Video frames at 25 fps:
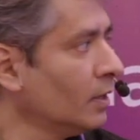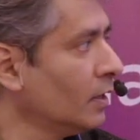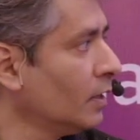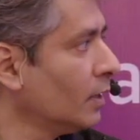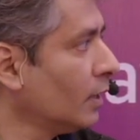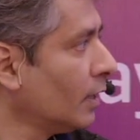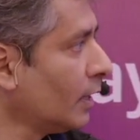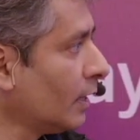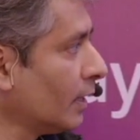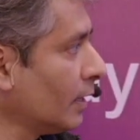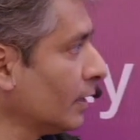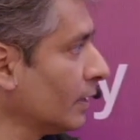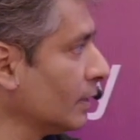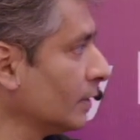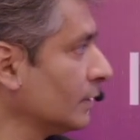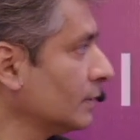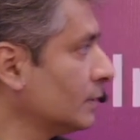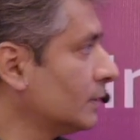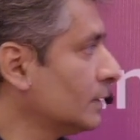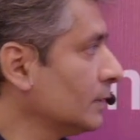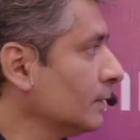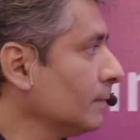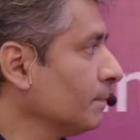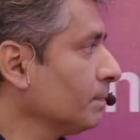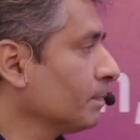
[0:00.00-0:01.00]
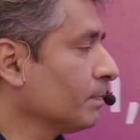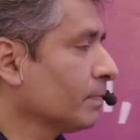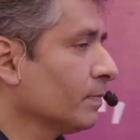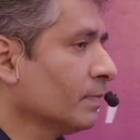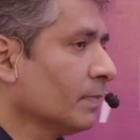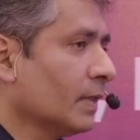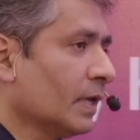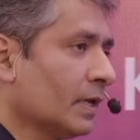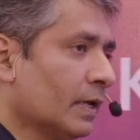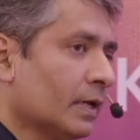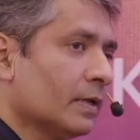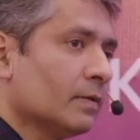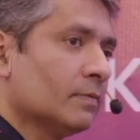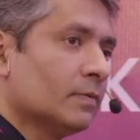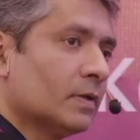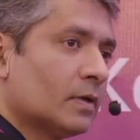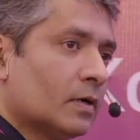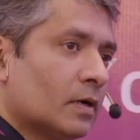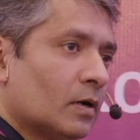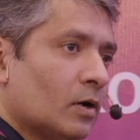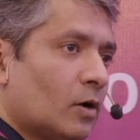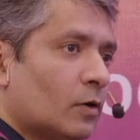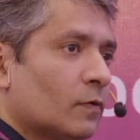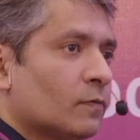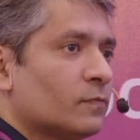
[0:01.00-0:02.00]
And again, there are a
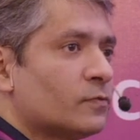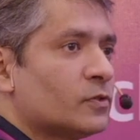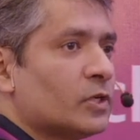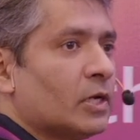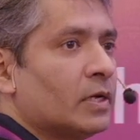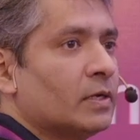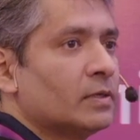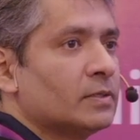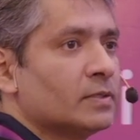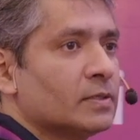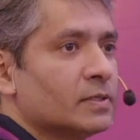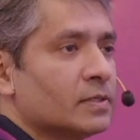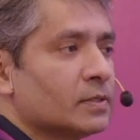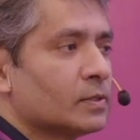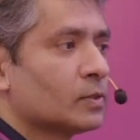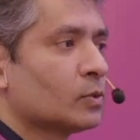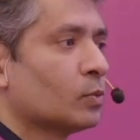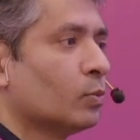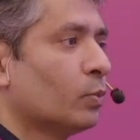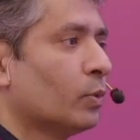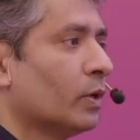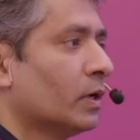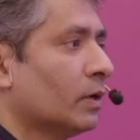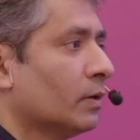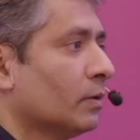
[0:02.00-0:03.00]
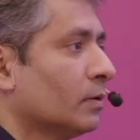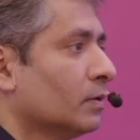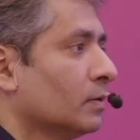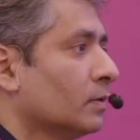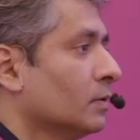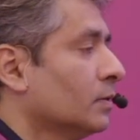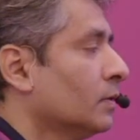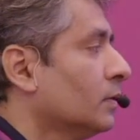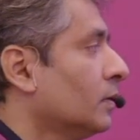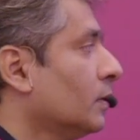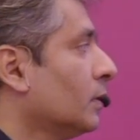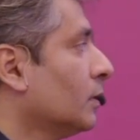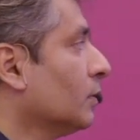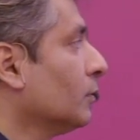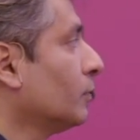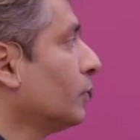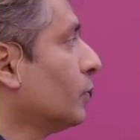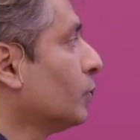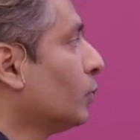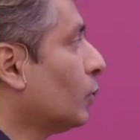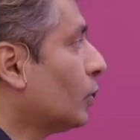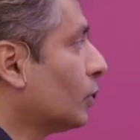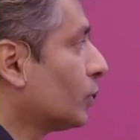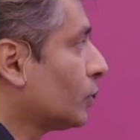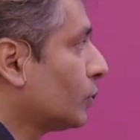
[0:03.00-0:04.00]
lot of challenges when you
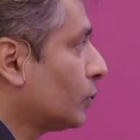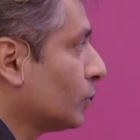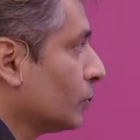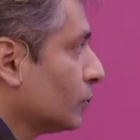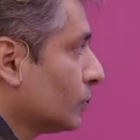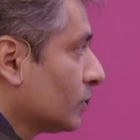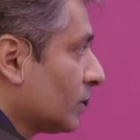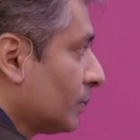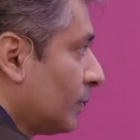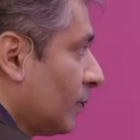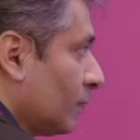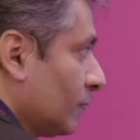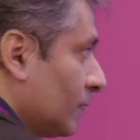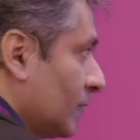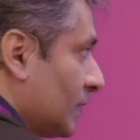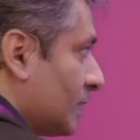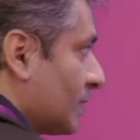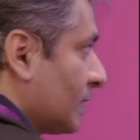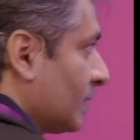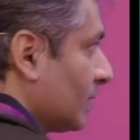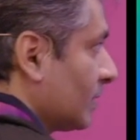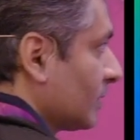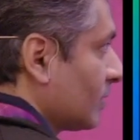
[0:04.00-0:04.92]
want to do some of these things,